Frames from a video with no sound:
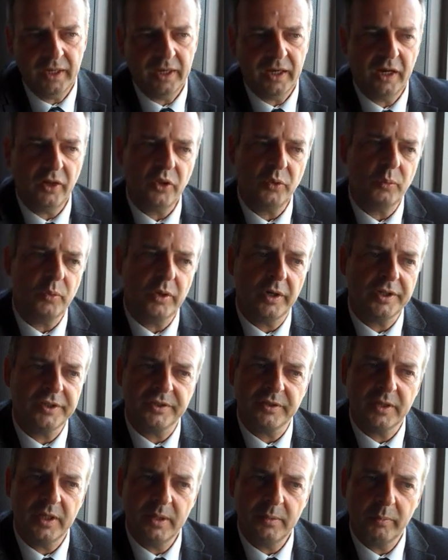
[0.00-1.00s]

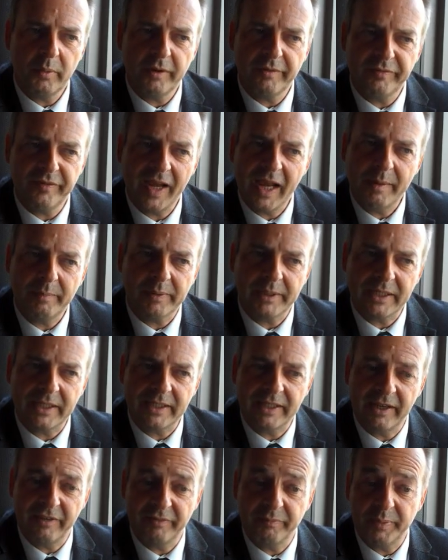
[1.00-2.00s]
Otherwise, my family
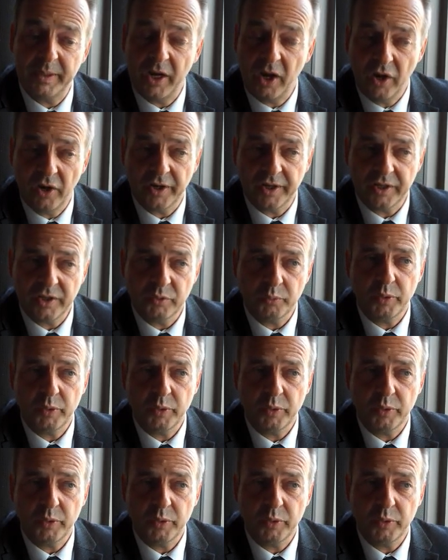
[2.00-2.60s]
left behind